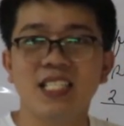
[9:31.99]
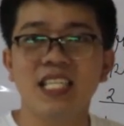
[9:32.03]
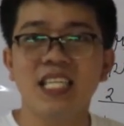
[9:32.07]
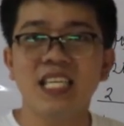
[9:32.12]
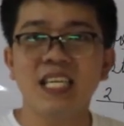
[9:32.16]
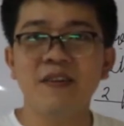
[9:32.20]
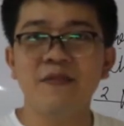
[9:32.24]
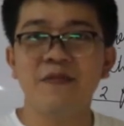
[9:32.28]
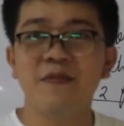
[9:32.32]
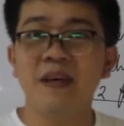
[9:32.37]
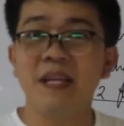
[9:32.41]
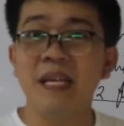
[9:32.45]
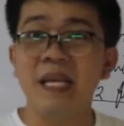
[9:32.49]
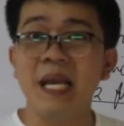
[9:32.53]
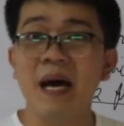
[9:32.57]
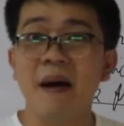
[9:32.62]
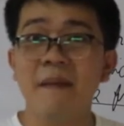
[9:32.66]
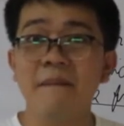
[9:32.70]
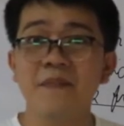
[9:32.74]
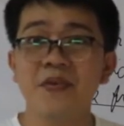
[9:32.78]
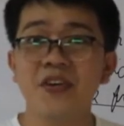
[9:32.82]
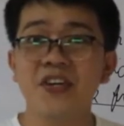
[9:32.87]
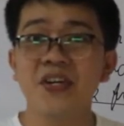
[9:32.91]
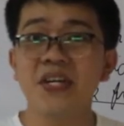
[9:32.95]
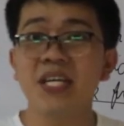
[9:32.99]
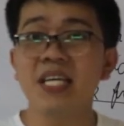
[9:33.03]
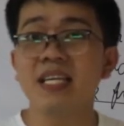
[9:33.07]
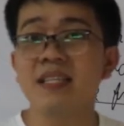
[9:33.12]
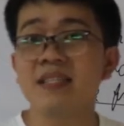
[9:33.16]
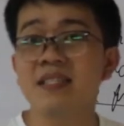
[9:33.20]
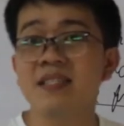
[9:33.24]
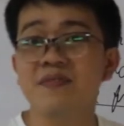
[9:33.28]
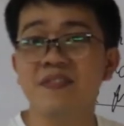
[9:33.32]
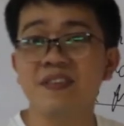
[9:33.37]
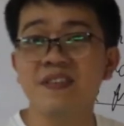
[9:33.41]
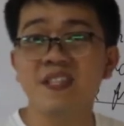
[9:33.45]
if a number is
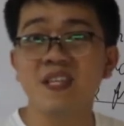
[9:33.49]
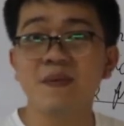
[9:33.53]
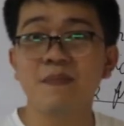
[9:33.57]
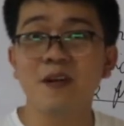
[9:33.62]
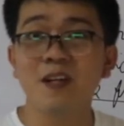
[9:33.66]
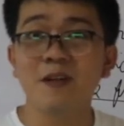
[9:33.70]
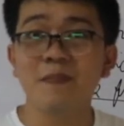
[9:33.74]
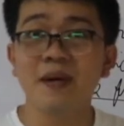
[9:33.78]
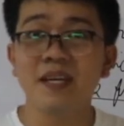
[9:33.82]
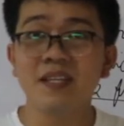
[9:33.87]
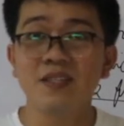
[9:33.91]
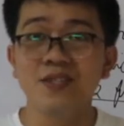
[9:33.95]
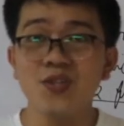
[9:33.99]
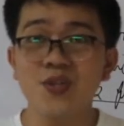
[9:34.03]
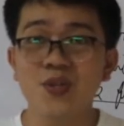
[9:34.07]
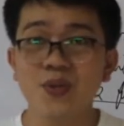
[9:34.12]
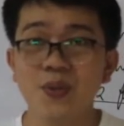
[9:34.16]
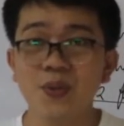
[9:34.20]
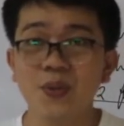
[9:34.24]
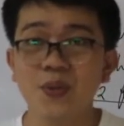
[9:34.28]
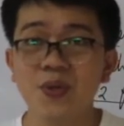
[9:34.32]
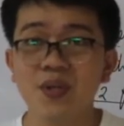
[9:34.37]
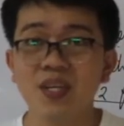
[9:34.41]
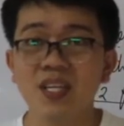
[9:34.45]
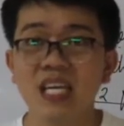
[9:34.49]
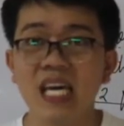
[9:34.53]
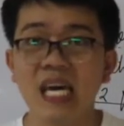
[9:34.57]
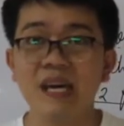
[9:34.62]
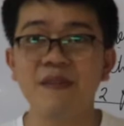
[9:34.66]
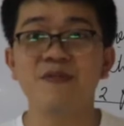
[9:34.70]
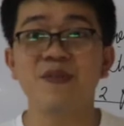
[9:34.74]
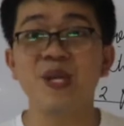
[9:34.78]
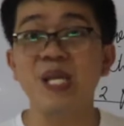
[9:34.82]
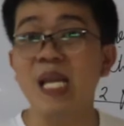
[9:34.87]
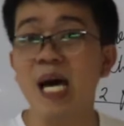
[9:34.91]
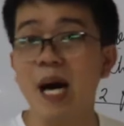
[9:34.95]
divisible by 2,
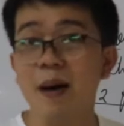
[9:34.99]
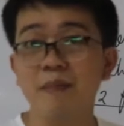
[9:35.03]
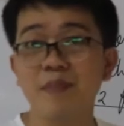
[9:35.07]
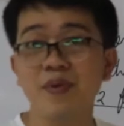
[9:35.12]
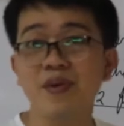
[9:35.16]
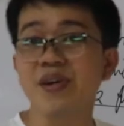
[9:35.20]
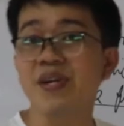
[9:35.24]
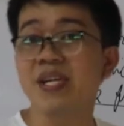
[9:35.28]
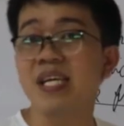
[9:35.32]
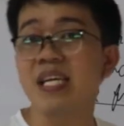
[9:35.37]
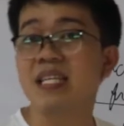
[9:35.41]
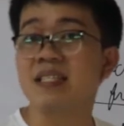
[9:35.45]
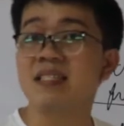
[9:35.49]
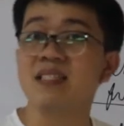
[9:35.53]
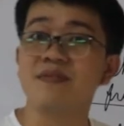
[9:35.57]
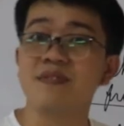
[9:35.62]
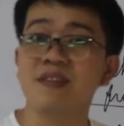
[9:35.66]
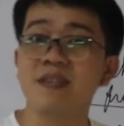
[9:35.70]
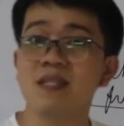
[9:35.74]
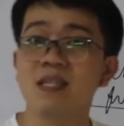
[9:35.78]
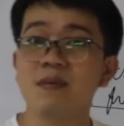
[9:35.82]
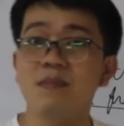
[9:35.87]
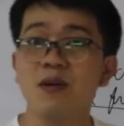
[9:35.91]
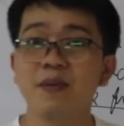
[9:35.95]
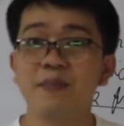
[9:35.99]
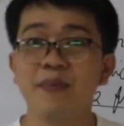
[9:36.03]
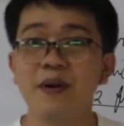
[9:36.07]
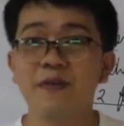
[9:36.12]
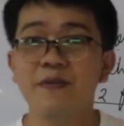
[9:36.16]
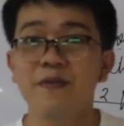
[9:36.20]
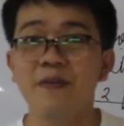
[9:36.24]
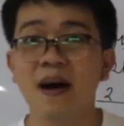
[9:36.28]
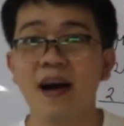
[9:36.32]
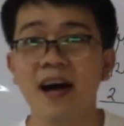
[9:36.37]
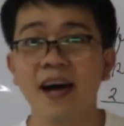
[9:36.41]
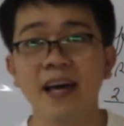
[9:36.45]
if a number is divisible by
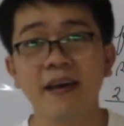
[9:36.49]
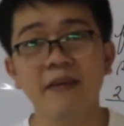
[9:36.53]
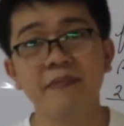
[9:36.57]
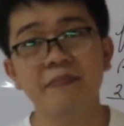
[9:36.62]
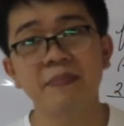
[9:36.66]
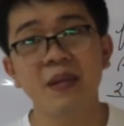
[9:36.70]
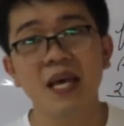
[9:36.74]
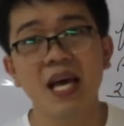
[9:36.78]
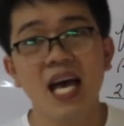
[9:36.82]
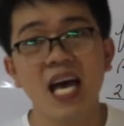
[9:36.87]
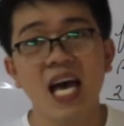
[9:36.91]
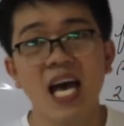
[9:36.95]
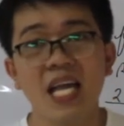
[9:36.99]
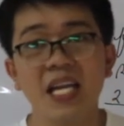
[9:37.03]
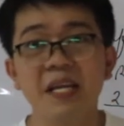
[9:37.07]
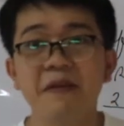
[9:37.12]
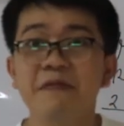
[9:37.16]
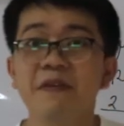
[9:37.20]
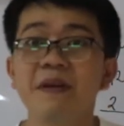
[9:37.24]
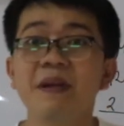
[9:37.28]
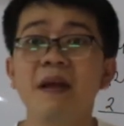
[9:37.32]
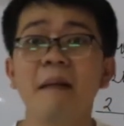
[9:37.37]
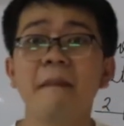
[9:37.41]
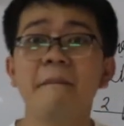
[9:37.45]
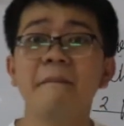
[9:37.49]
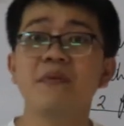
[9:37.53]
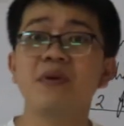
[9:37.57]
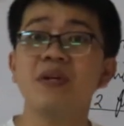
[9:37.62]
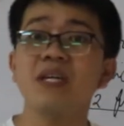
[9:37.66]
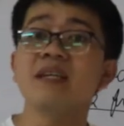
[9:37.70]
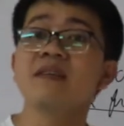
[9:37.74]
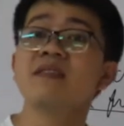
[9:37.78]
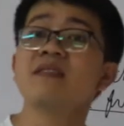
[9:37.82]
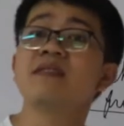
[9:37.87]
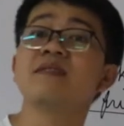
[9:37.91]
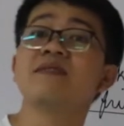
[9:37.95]
5, and if a number
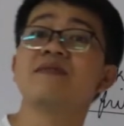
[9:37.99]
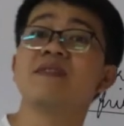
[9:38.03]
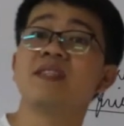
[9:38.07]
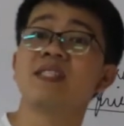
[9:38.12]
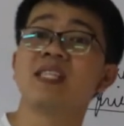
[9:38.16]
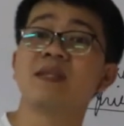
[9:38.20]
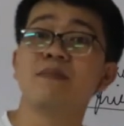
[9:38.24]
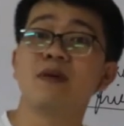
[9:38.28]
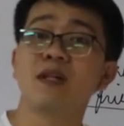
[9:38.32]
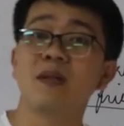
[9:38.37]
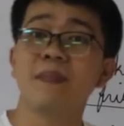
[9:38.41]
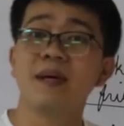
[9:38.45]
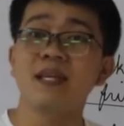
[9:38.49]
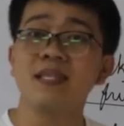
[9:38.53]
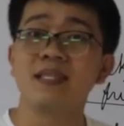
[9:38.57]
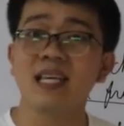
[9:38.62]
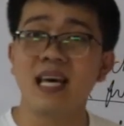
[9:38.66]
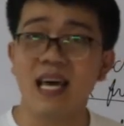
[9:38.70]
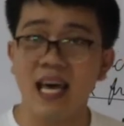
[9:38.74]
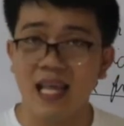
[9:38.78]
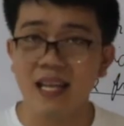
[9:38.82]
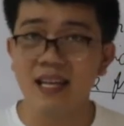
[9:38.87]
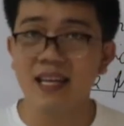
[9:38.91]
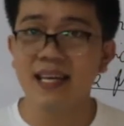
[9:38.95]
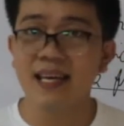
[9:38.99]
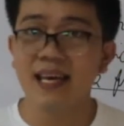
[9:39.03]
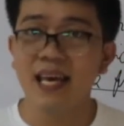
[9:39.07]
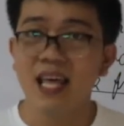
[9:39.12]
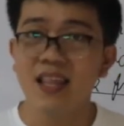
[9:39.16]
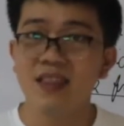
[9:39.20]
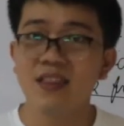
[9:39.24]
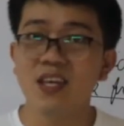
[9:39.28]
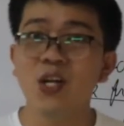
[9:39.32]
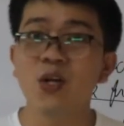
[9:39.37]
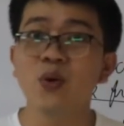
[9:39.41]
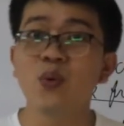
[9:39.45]
is divisible by 10,
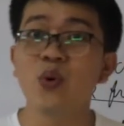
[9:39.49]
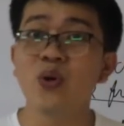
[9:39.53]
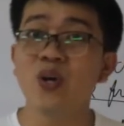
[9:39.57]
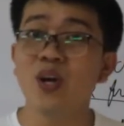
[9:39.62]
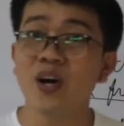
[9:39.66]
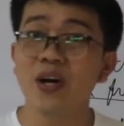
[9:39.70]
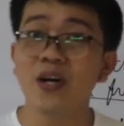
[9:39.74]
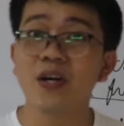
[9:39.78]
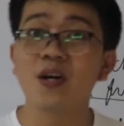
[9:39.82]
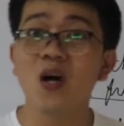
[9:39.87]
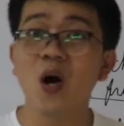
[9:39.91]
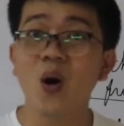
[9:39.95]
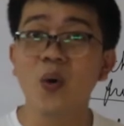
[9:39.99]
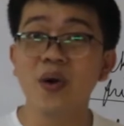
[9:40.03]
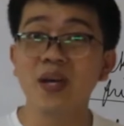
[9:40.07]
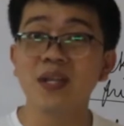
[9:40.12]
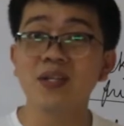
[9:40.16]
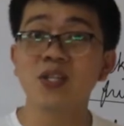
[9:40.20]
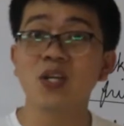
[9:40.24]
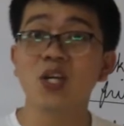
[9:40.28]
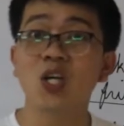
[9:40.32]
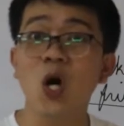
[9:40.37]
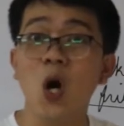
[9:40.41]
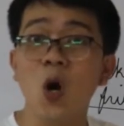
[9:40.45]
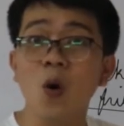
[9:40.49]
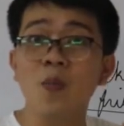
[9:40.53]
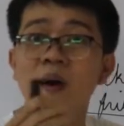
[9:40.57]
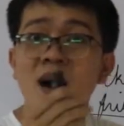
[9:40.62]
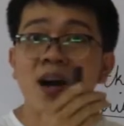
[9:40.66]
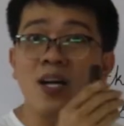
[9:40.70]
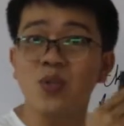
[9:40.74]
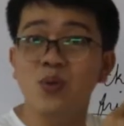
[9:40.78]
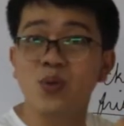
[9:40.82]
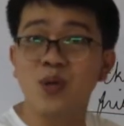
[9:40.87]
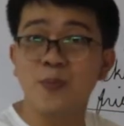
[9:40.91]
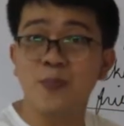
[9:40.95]
then we are going to go
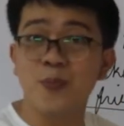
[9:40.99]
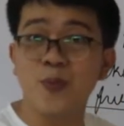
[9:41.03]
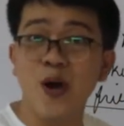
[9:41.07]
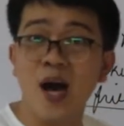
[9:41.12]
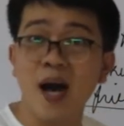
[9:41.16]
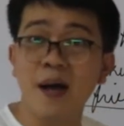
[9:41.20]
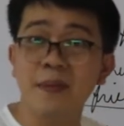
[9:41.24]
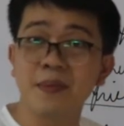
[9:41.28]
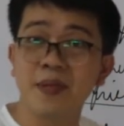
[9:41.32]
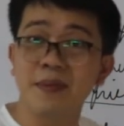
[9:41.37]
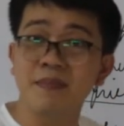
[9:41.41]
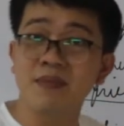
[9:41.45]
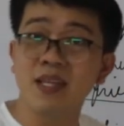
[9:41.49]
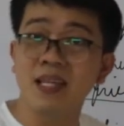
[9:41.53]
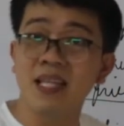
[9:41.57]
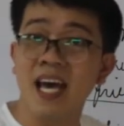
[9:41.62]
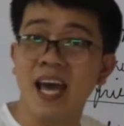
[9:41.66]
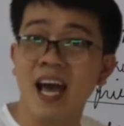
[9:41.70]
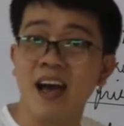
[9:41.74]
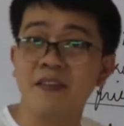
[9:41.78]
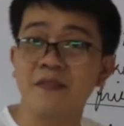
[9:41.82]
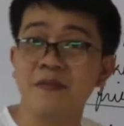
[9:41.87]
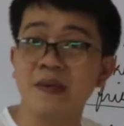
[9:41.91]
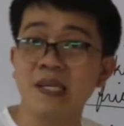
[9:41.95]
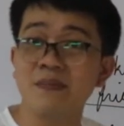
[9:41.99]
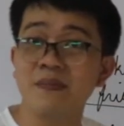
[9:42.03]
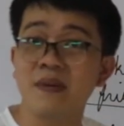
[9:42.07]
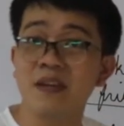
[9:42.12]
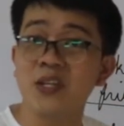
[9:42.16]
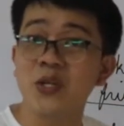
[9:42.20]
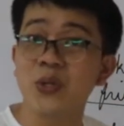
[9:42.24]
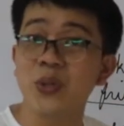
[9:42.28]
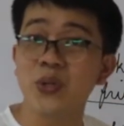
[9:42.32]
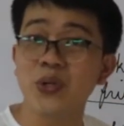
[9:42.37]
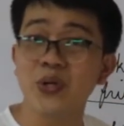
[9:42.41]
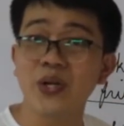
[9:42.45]
back to the problem that I have given
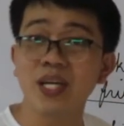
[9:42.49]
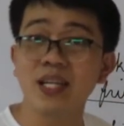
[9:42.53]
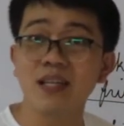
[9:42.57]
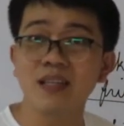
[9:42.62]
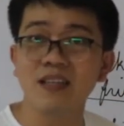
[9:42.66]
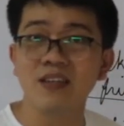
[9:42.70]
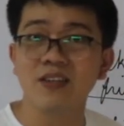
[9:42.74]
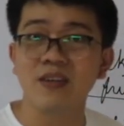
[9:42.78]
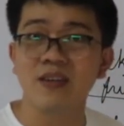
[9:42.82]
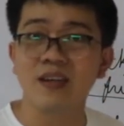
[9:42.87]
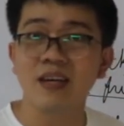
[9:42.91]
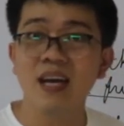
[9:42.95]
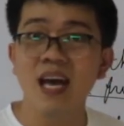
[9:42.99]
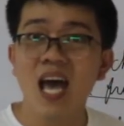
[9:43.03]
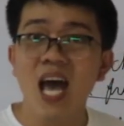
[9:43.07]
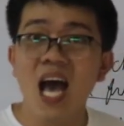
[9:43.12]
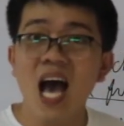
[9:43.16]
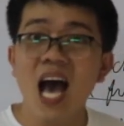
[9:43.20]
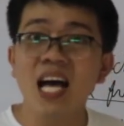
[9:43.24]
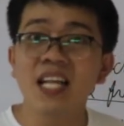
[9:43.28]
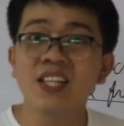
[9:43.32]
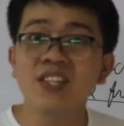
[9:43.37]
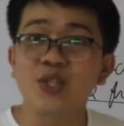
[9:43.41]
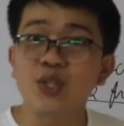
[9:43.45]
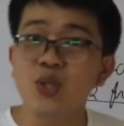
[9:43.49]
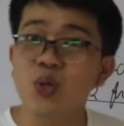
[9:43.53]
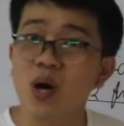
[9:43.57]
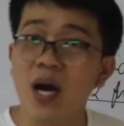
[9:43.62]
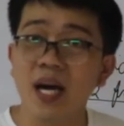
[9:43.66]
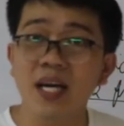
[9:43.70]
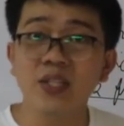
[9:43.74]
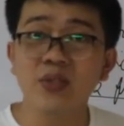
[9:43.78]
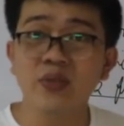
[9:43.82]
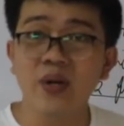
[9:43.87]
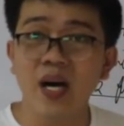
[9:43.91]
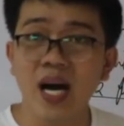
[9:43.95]
you earlier and
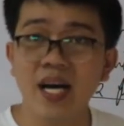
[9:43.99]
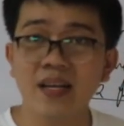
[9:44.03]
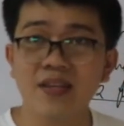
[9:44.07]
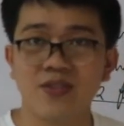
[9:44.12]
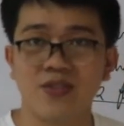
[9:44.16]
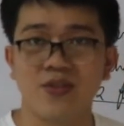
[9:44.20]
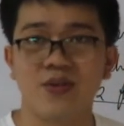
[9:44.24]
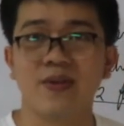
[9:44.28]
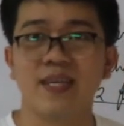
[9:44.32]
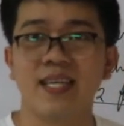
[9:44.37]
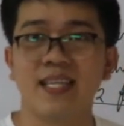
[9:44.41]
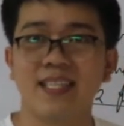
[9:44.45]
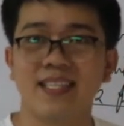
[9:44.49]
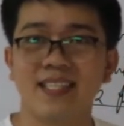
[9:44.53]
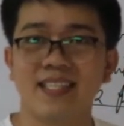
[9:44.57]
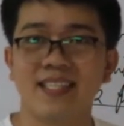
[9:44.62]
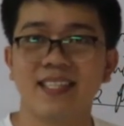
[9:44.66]
try to answer it.